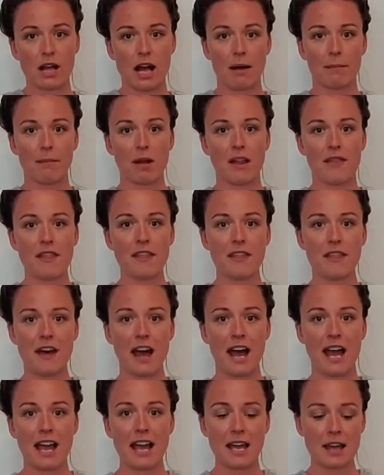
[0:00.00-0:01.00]
up on the
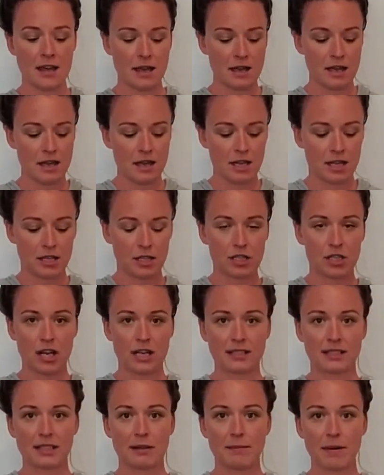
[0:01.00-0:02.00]
thigh,
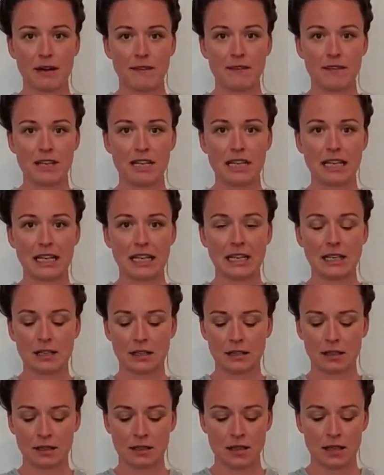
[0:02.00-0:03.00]
just above the knee.
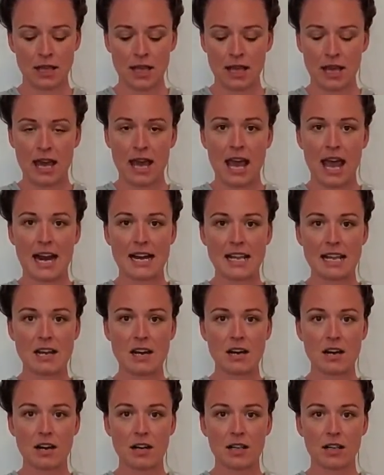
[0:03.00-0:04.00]
And
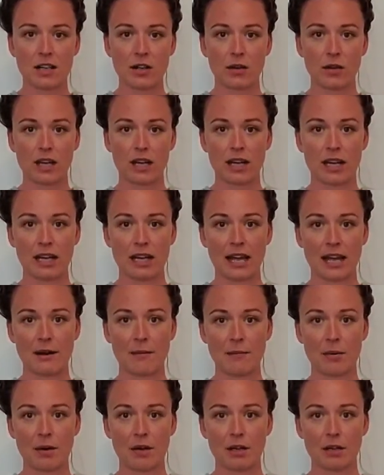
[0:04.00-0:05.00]
here you can
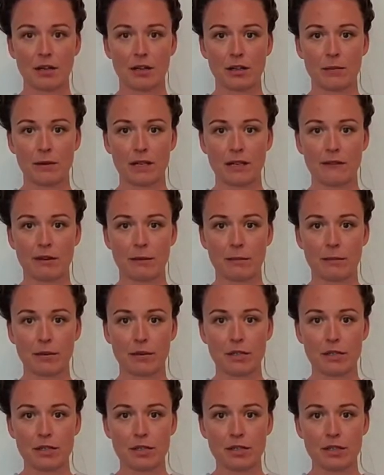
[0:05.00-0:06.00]
again put a little bit of a
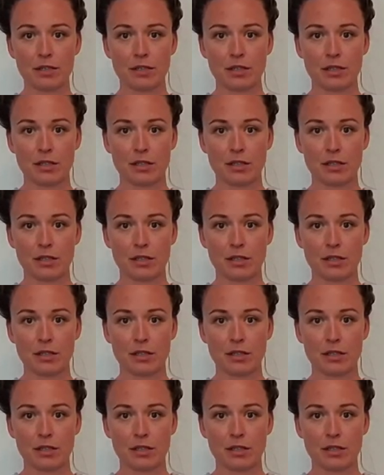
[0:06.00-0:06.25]
push